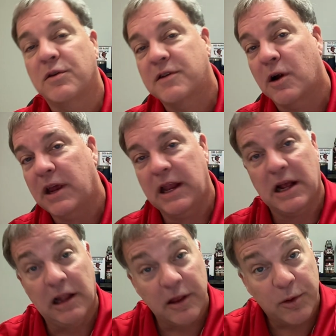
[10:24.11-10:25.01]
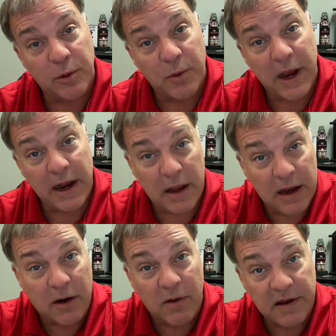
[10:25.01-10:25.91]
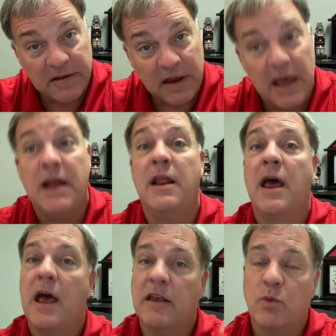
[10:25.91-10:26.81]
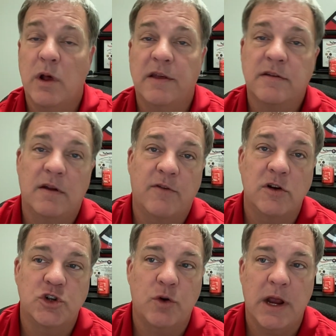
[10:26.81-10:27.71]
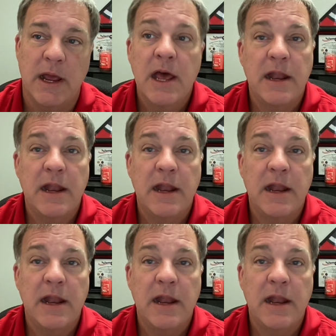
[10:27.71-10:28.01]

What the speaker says: you'll start getting click-through rate increase again, as well as conversion rate.